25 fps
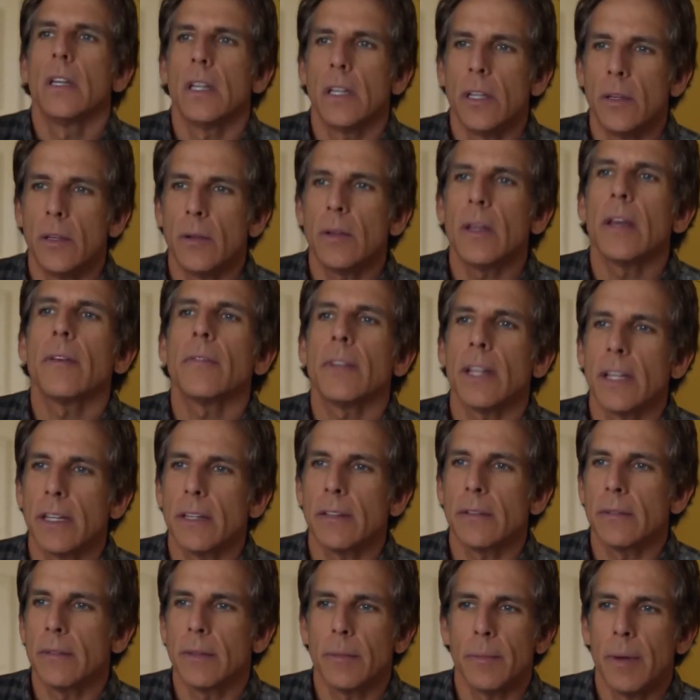You have,
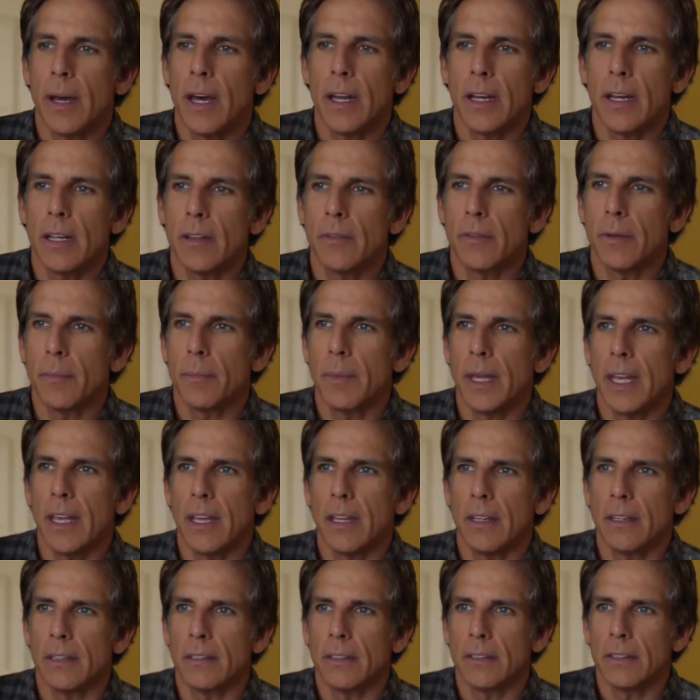like, the body of a
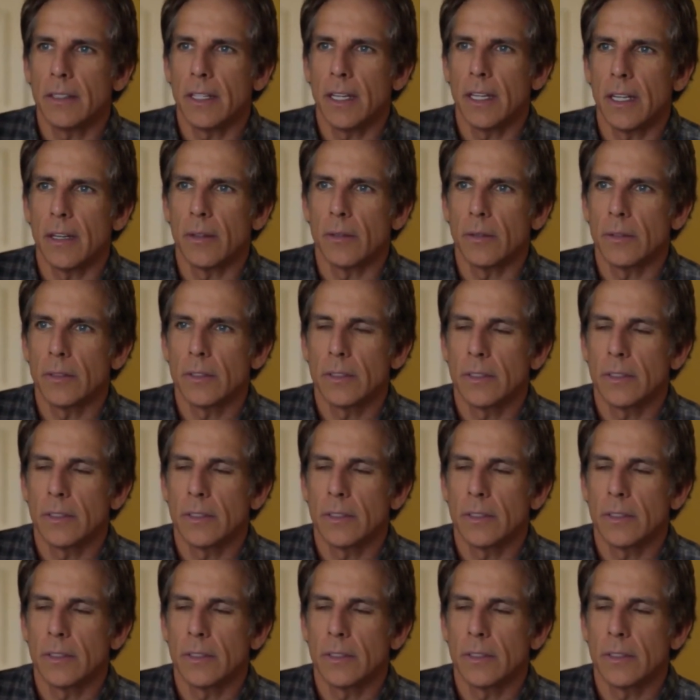man now.